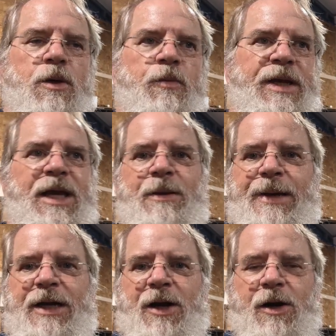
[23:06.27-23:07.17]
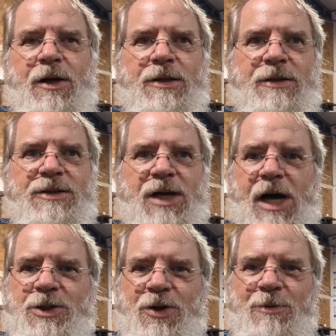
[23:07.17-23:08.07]
we can get them in here,
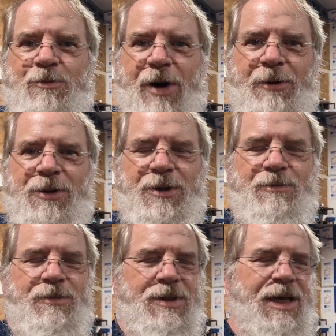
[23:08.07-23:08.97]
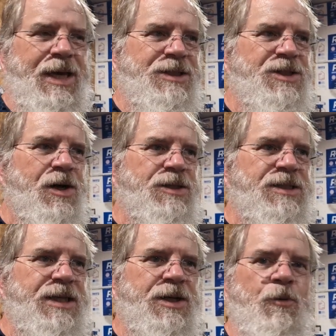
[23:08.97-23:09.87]
talk to them, pray with them, and start
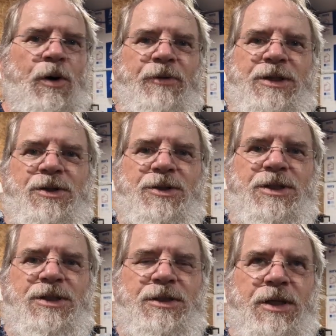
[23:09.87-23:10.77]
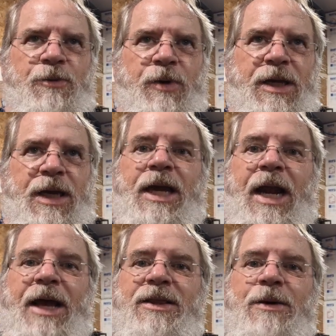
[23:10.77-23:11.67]
seeing what resources that we can
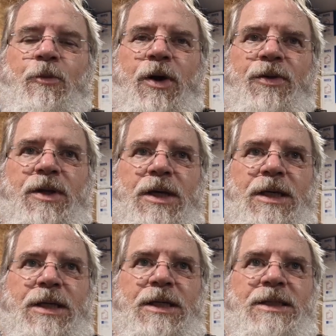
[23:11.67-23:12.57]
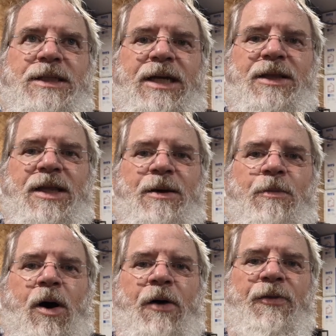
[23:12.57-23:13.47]
connect them with to get
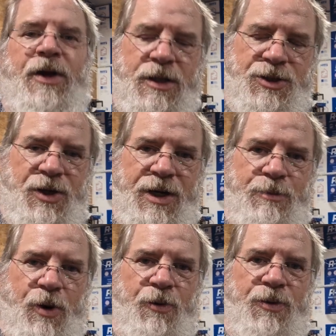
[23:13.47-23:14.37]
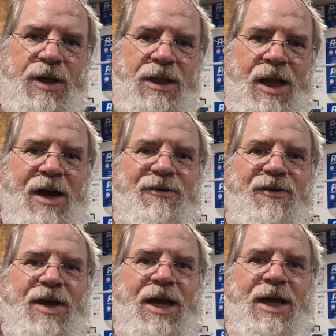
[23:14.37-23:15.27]
them on their journey, both in life
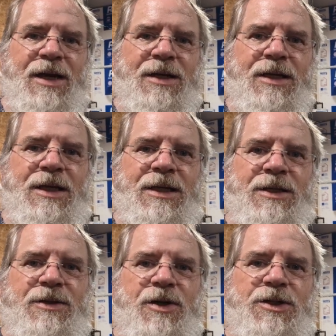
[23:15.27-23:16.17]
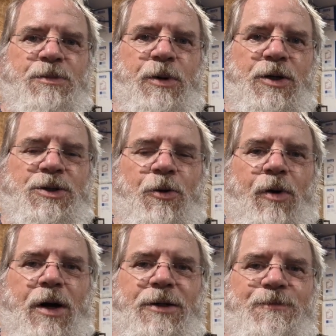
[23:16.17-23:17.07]
and in their spiritual
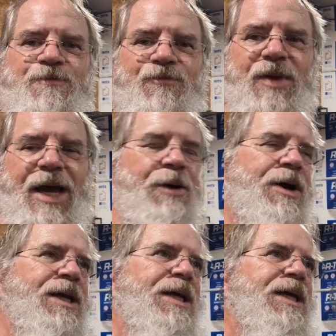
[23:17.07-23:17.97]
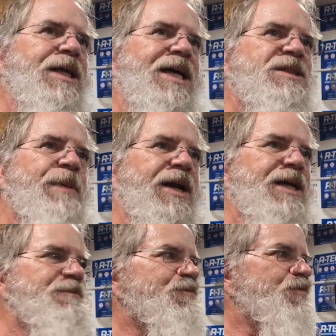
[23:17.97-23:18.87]
walk. Anyway, that's about
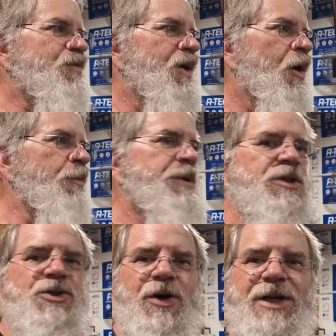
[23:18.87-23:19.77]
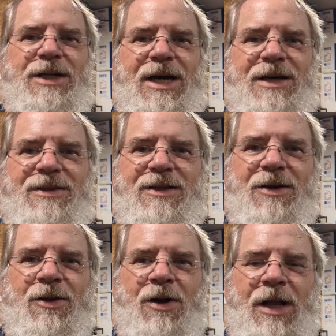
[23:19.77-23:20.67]
it. Hope you enjoyed the
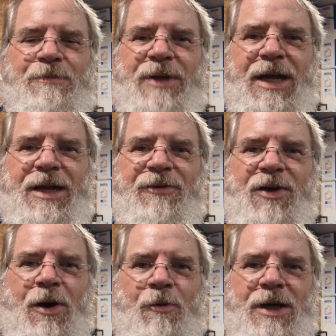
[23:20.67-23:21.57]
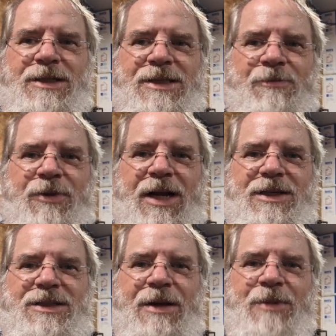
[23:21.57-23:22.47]
little update. If y'all want something
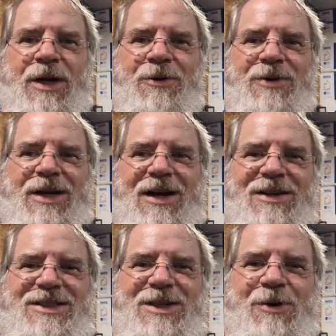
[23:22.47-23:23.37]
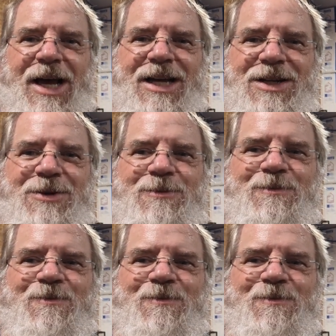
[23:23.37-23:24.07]
else, let me know, and I'll see what I can do.